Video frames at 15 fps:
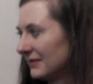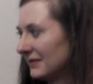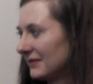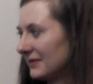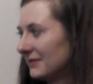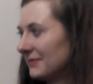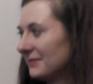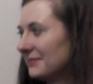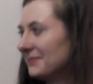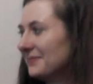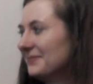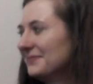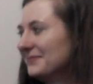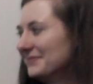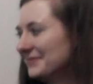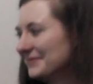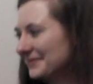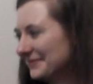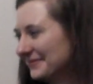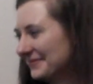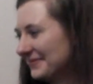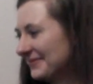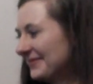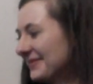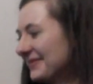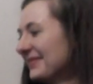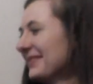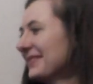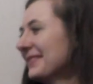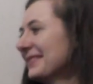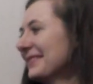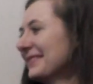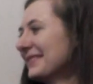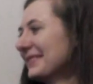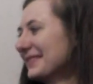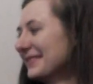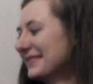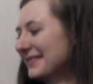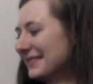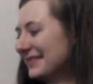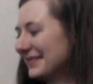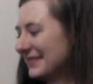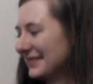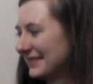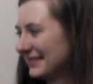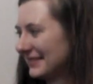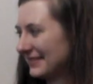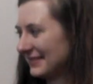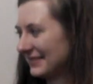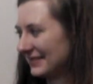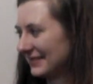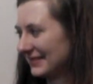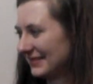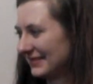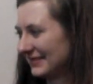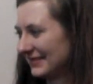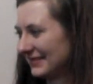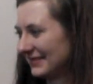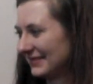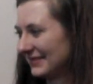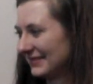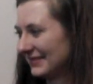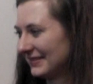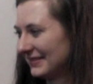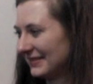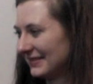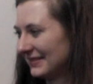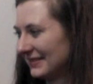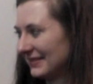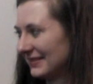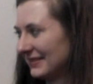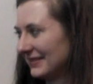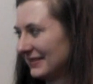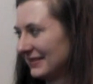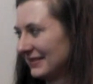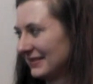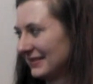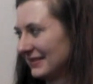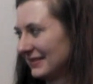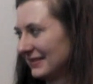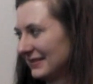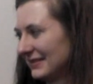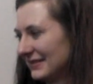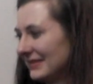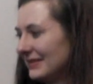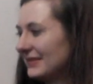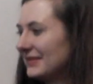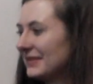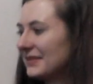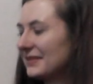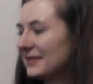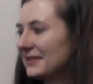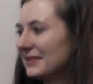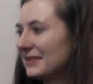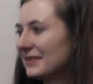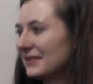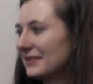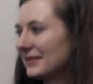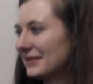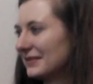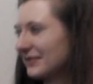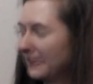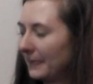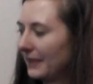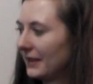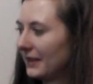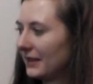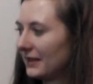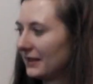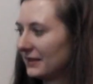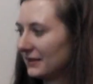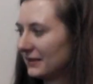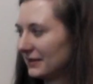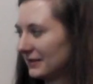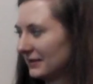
(not speaking)